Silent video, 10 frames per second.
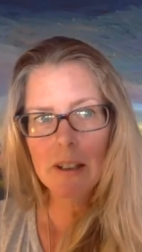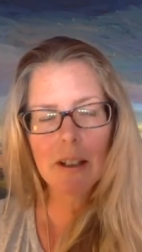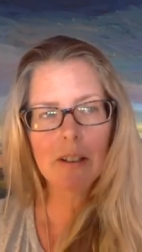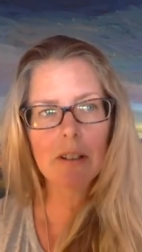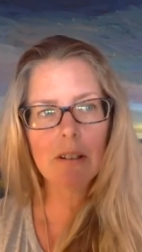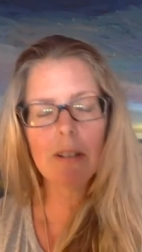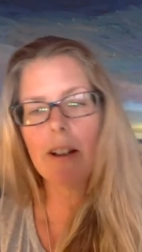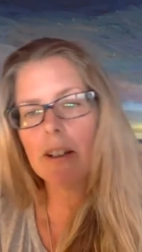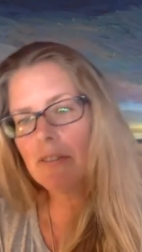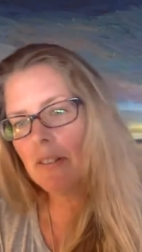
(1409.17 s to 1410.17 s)
and her
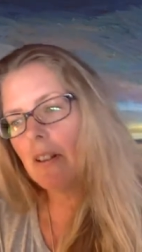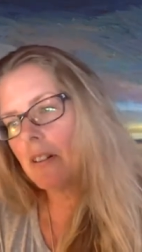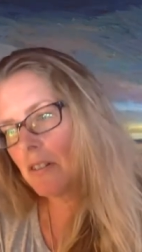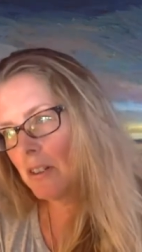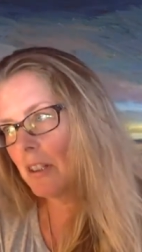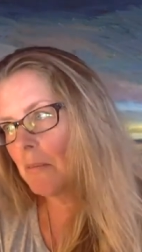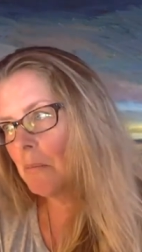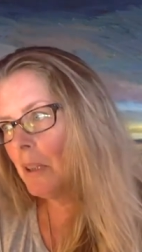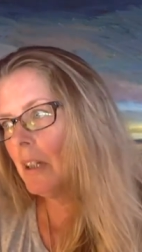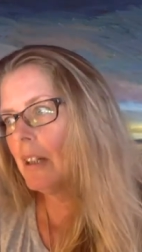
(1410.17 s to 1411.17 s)
lifelong
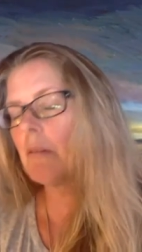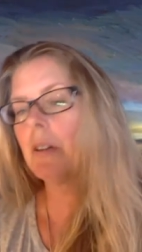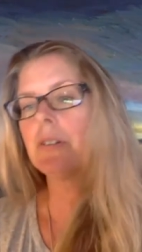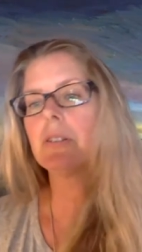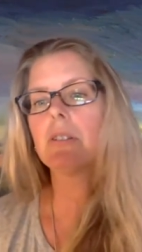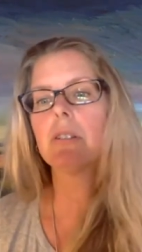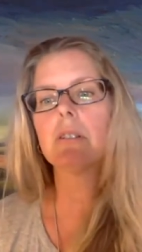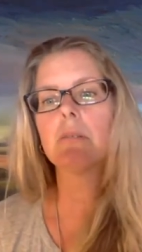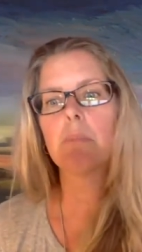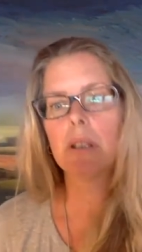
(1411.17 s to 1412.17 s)
dream was
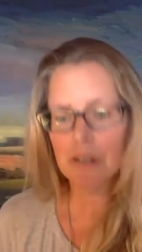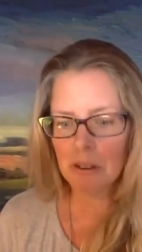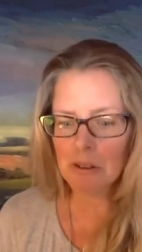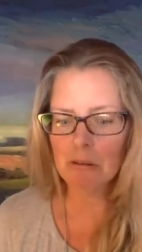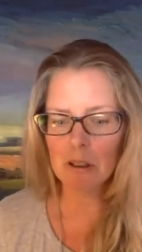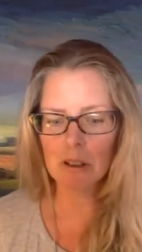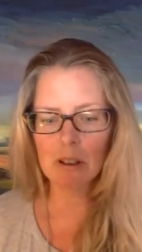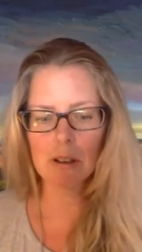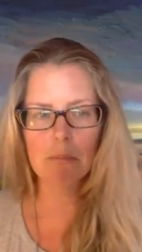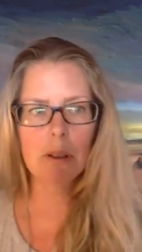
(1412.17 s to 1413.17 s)
to be a social worker,
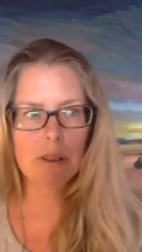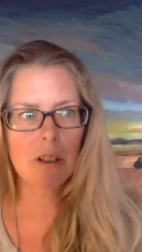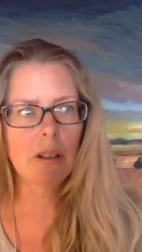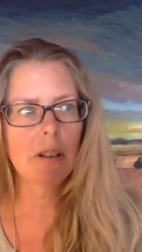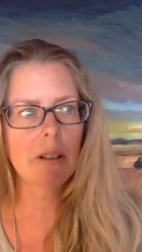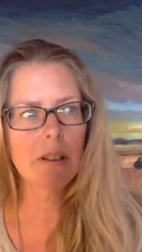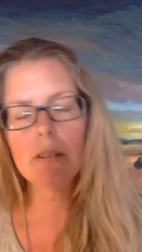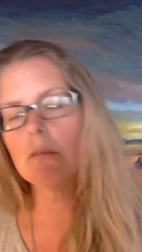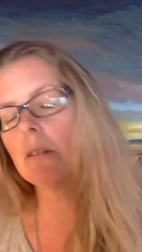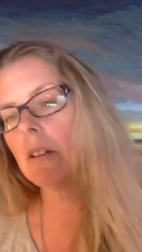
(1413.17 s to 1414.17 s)
and particularly
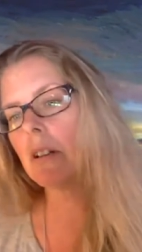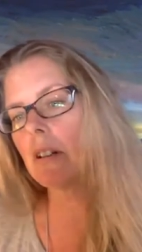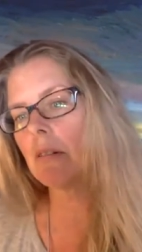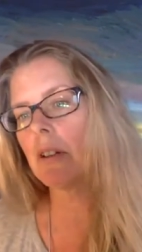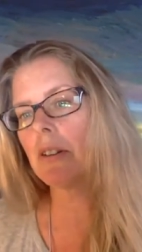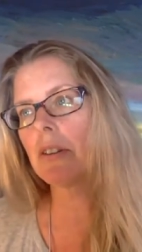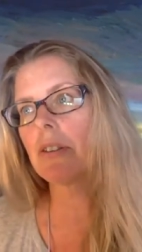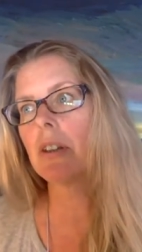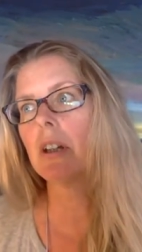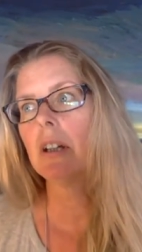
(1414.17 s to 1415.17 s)
to work with